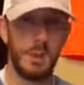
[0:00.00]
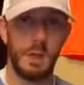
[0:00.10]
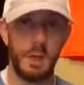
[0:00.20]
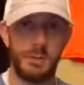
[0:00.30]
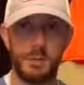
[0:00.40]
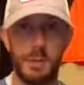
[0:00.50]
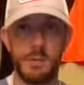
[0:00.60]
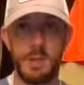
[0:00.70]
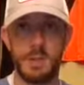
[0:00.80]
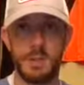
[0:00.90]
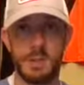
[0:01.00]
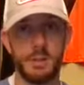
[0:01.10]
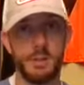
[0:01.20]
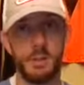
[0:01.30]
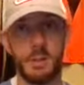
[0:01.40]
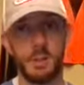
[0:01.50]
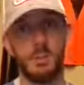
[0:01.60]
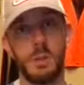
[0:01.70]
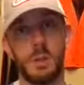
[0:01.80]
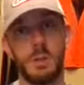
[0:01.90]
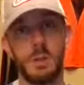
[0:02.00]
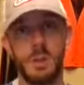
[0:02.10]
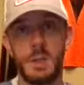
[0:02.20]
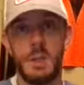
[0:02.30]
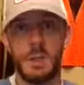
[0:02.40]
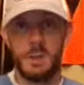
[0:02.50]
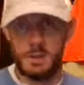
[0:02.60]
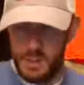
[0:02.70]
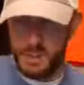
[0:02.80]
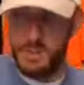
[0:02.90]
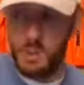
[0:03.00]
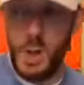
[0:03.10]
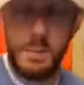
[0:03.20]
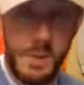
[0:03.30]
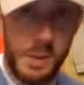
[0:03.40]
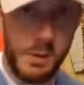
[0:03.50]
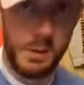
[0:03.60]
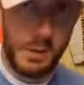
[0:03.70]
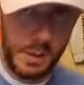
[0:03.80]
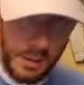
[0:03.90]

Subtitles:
If you've never had a chance to look at one, there's actually quite a bit of good